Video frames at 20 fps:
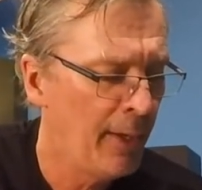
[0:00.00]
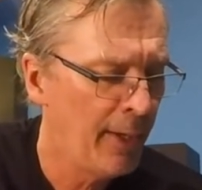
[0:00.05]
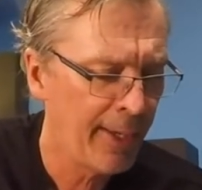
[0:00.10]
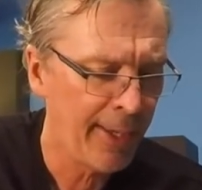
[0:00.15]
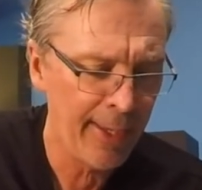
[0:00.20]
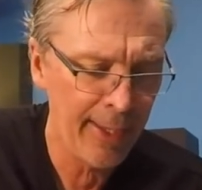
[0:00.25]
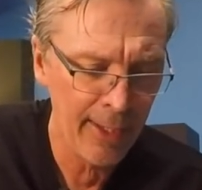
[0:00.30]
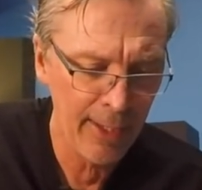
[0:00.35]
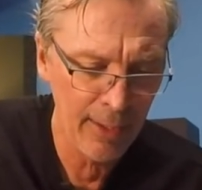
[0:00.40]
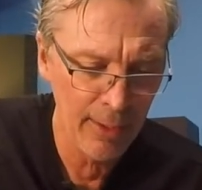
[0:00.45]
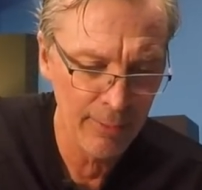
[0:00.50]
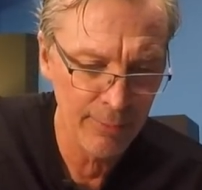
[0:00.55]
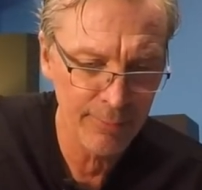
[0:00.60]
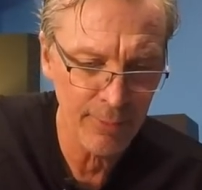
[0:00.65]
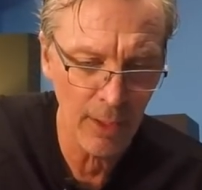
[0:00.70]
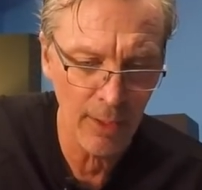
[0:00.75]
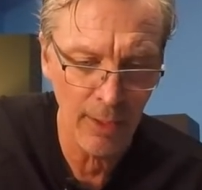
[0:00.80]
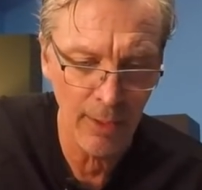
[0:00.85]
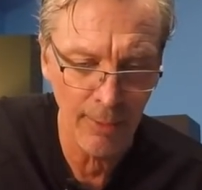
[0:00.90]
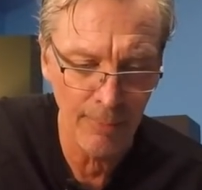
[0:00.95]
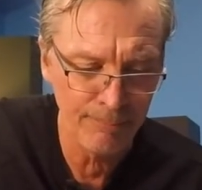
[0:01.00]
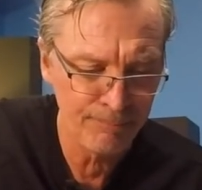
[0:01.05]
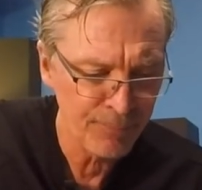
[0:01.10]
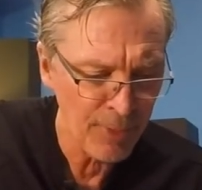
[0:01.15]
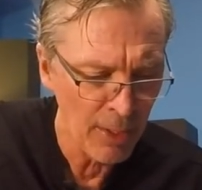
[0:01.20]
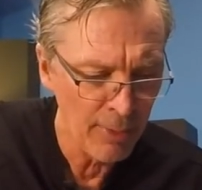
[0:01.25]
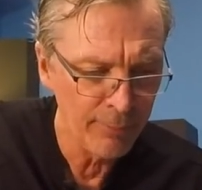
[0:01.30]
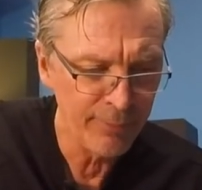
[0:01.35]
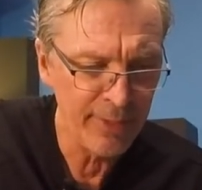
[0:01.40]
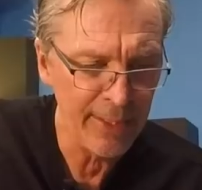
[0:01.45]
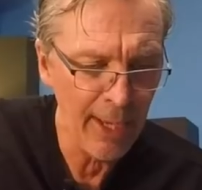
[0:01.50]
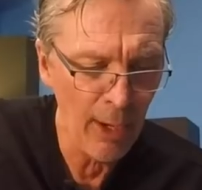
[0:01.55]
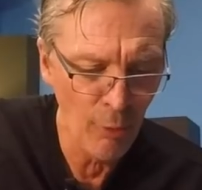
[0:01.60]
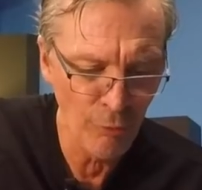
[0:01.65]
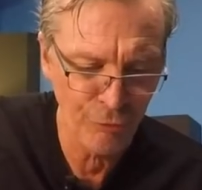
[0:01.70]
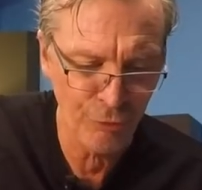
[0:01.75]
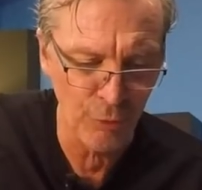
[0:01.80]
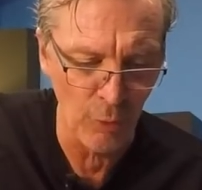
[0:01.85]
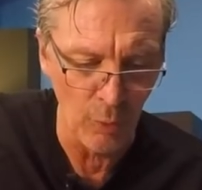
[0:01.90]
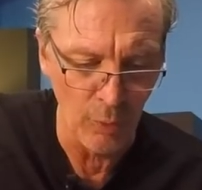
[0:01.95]
And the
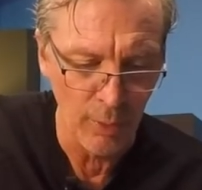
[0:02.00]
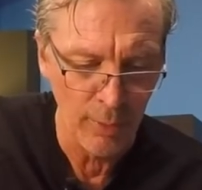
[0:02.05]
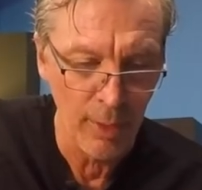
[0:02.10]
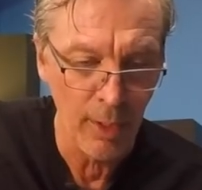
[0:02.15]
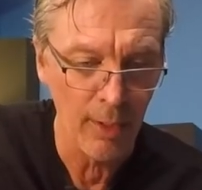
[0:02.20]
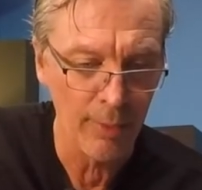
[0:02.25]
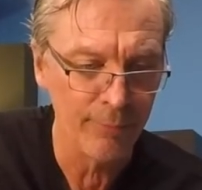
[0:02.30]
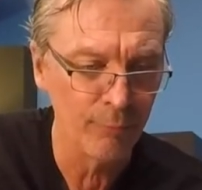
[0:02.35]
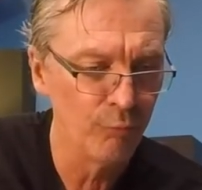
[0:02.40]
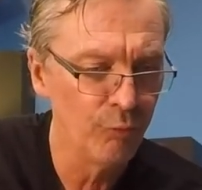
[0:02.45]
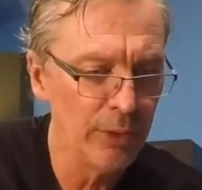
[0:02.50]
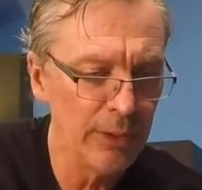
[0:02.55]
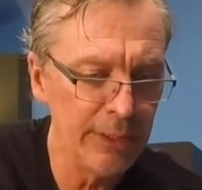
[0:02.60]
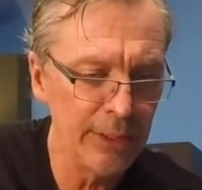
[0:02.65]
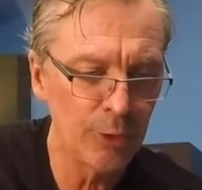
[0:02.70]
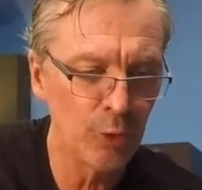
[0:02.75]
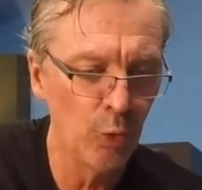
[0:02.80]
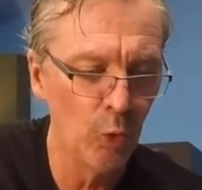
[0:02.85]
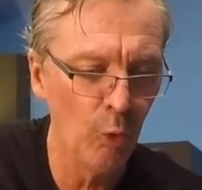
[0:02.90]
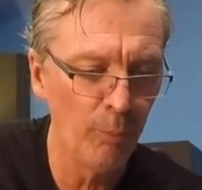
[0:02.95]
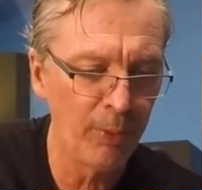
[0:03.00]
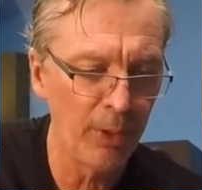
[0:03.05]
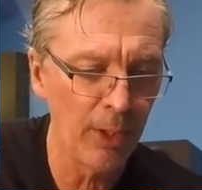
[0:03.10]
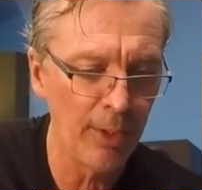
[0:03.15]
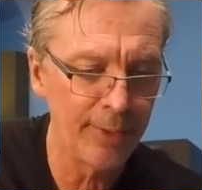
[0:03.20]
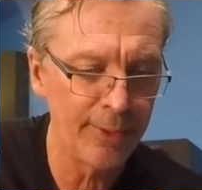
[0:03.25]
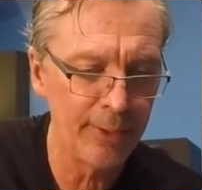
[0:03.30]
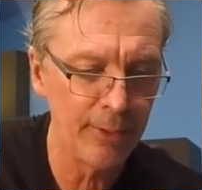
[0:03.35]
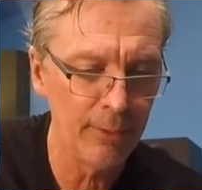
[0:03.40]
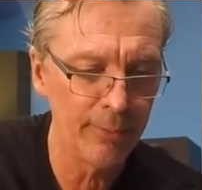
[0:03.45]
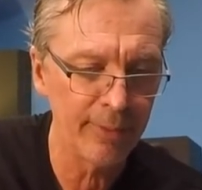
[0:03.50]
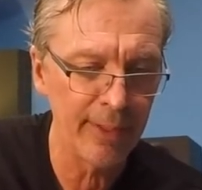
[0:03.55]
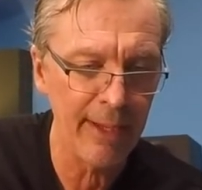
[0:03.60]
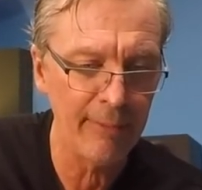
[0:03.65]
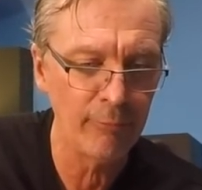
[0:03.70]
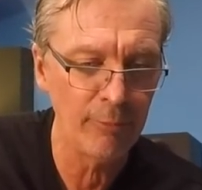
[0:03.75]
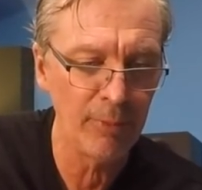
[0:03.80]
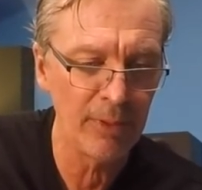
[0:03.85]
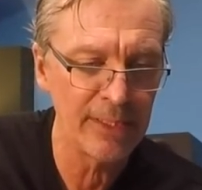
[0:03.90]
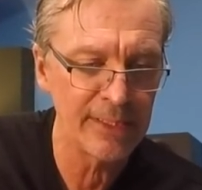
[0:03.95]
outro. The really cool part here that
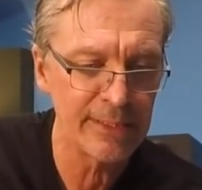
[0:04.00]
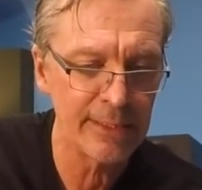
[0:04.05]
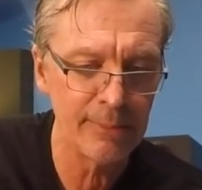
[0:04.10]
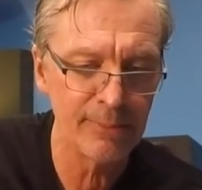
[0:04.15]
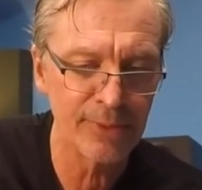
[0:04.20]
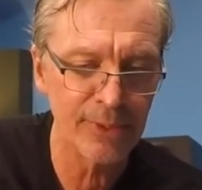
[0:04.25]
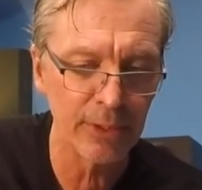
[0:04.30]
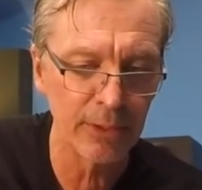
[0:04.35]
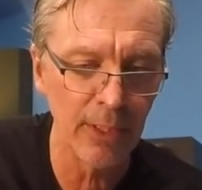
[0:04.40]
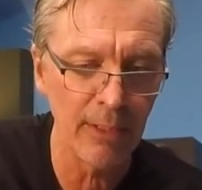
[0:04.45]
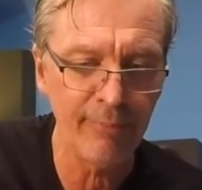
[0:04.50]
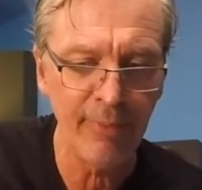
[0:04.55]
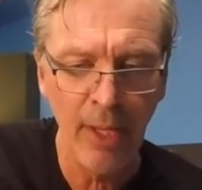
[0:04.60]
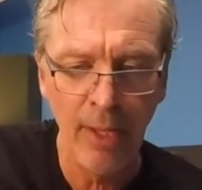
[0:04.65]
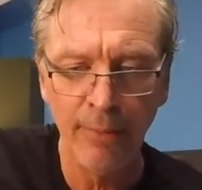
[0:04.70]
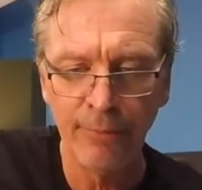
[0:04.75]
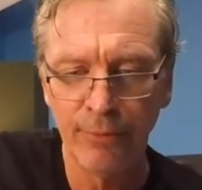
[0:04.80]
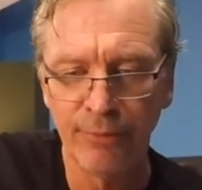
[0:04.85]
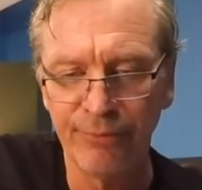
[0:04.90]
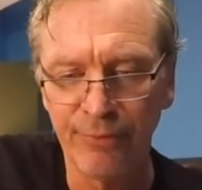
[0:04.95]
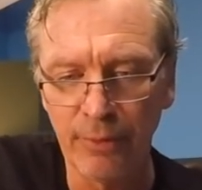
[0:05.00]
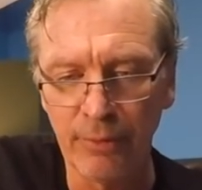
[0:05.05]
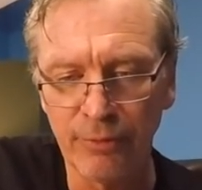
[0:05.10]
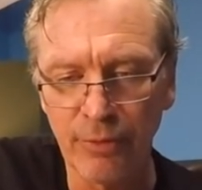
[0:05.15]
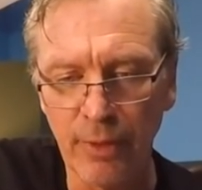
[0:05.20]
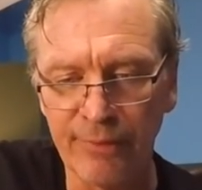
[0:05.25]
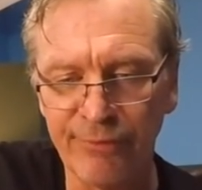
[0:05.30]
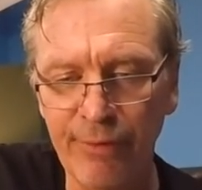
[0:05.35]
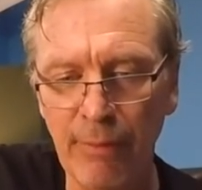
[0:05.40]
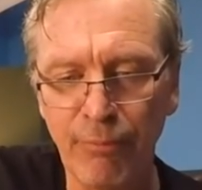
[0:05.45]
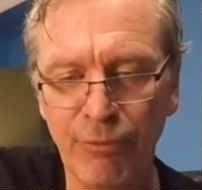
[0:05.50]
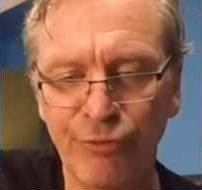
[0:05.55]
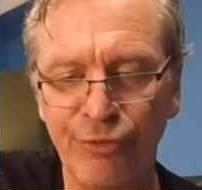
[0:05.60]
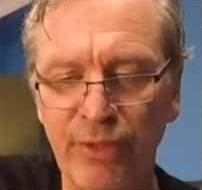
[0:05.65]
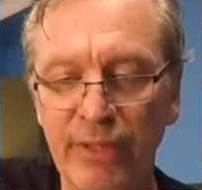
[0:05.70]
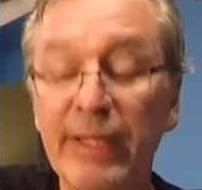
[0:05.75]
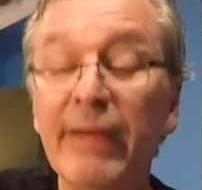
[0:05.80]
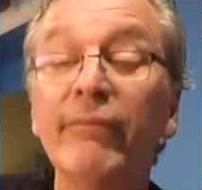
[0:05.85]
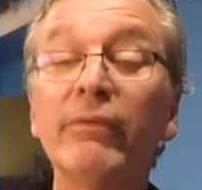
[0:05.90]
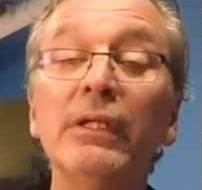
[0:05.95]
everybody seems to love, there's a separate
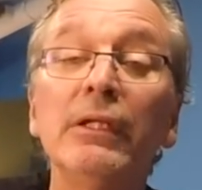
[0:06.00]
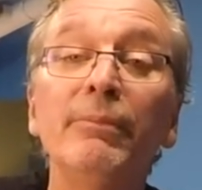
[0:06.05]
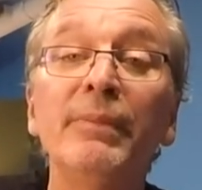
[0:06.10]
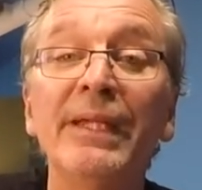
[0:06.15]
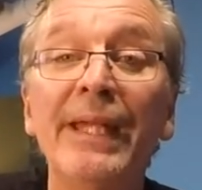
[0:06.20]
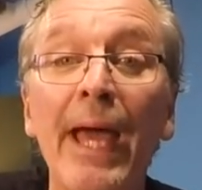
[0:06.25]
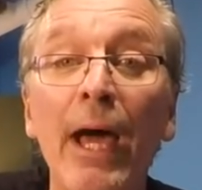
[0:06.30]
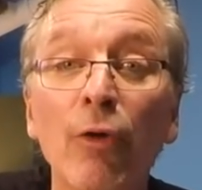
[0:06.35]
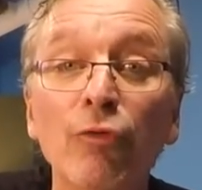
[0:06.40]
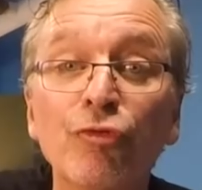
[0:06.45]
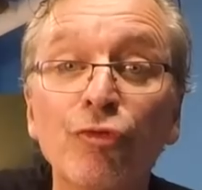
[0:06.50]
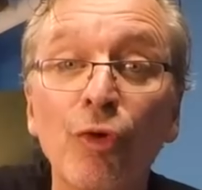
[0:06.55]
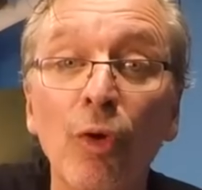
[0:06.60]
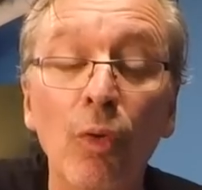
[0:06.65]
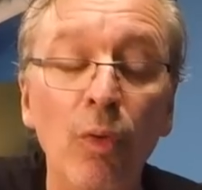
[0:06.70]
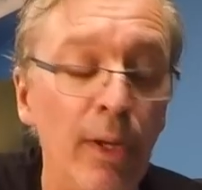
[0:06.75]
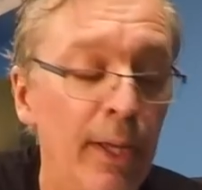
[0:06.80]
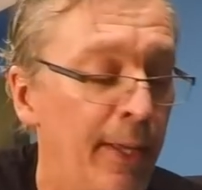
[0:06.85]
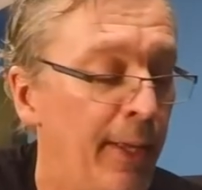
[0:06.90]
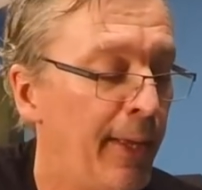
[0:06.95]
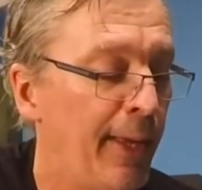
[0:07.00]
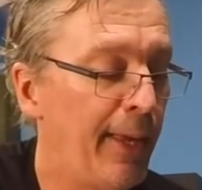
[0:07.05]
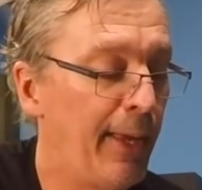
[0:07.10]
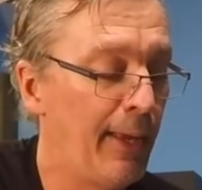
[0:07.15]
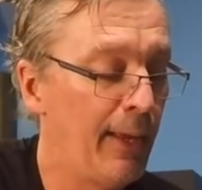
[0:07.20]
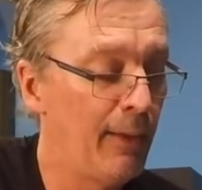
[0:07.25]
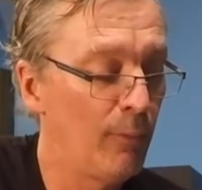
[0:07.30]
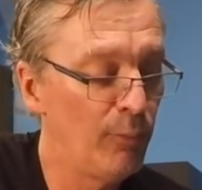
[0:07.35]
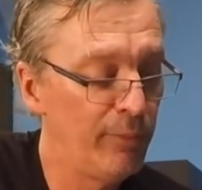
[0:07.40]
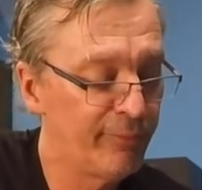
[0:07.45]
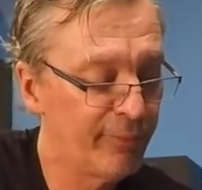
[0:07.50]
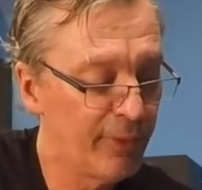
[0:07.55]
sheet, give a little bit outro, and we've